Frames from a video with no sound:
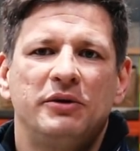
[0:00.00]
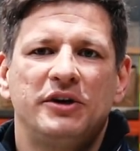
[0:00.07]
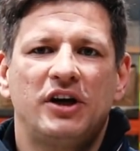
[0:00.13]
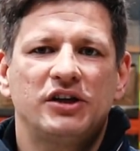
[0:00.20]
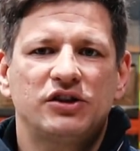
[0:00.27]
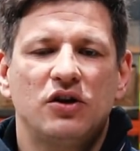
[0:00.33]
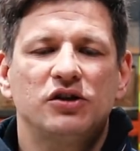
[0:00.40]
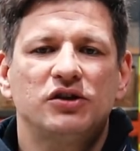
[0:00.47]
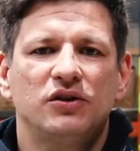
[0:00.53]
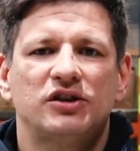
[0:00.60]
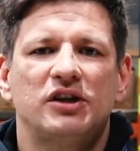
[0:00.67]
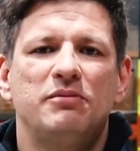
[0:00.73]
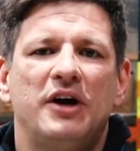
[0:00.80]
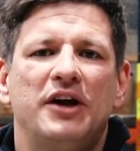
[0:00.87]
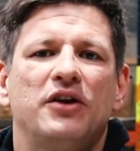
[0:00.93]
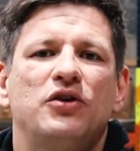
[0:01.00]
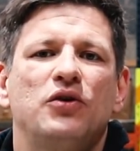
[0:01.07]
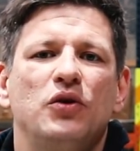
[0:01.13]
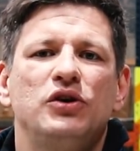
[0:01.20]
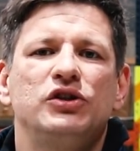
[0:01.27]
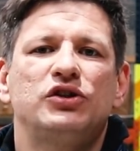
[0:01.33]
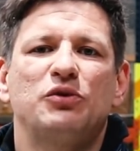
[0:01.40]
There's also some other
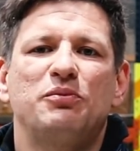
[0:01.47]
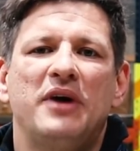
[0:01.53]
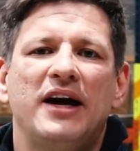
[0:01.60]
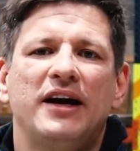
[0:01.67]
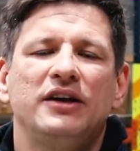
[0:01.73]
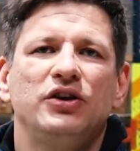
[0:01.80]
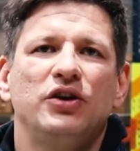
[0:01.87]
coins to mine.